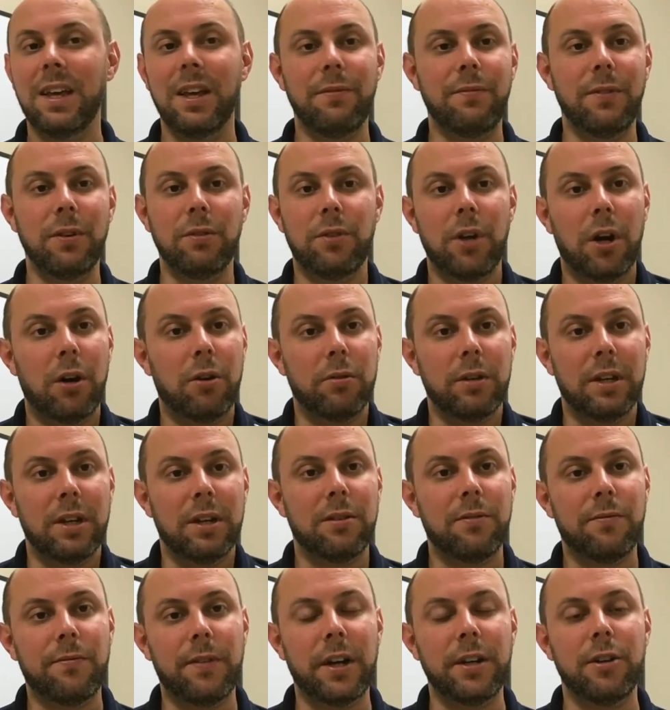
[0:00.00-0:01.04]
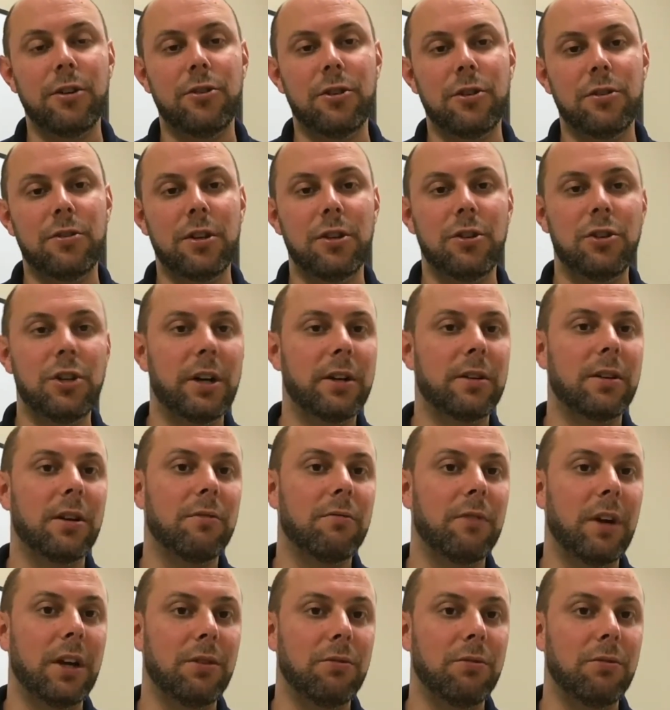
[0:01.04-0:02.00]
If you don't, it's fine to just inject it